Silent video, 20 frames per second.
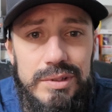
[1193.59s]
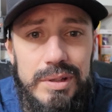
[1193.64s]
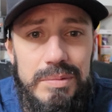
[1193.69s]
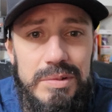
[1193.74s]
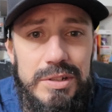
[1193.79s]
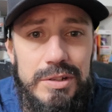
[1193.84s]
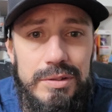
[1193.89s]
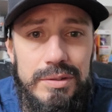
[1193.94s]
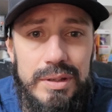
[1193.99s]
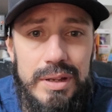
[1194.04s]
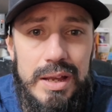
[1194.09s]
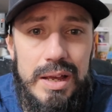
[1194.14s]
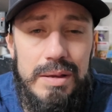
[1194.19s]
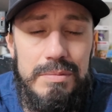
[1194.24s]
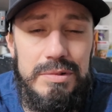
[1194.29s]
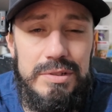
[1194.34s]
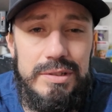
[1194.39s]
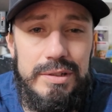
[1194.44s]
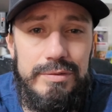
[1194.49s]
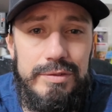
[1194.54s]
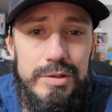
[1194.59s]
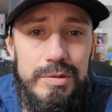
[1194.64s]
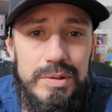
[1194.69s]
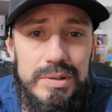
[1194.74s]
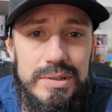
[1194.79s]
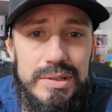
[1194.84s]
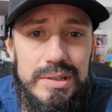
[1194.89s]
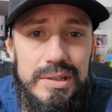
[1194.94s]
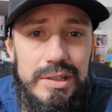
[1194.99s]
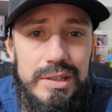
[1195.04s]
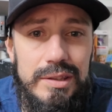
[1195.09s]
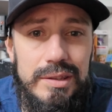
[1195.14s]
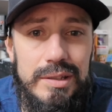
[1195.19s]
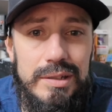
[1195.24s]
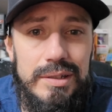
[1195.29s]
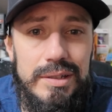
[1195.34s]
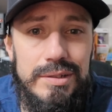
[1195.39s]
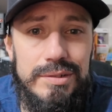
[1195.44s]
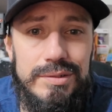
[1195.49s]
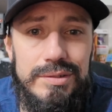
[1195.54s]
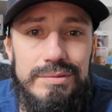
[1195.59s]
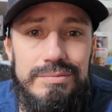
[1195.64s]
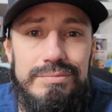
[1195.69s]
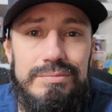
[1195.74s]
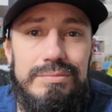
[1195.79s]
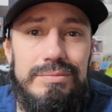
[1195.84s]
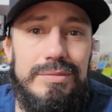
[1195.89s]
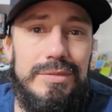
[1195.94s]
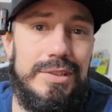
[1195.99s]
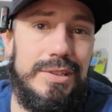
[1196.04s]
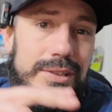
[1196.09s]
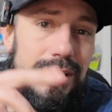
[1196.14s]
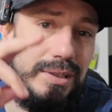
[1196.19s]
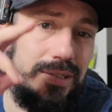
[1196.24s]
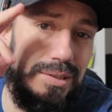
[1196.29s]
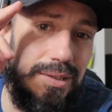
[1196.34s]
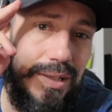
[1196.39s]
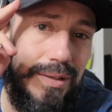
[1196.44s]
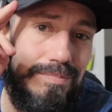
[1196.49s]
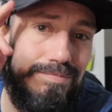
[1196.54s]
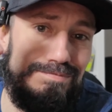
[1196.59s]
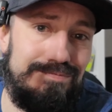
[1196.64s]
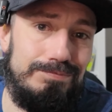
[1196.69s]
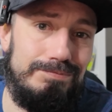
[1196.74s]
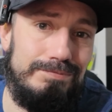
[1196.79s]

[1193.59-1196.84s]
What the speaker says: Let me know in the comments if you want to see anything else. Till next time.